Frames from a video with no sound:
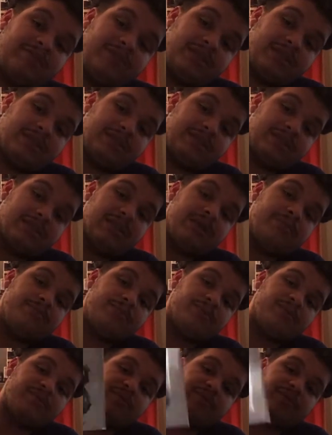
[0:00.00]
me a slip
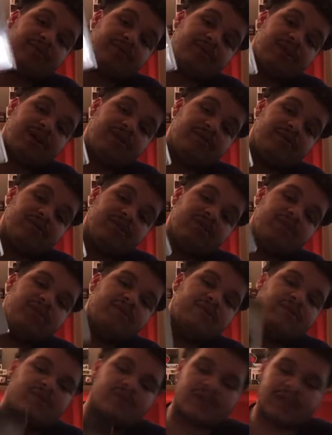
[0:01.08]
cover
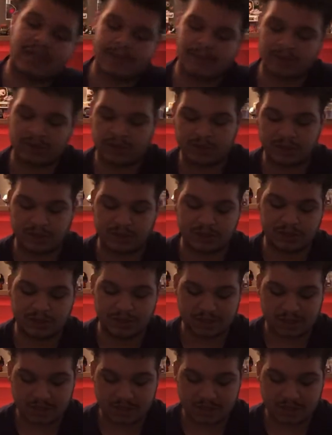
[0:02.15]
for Cabin in the Woods.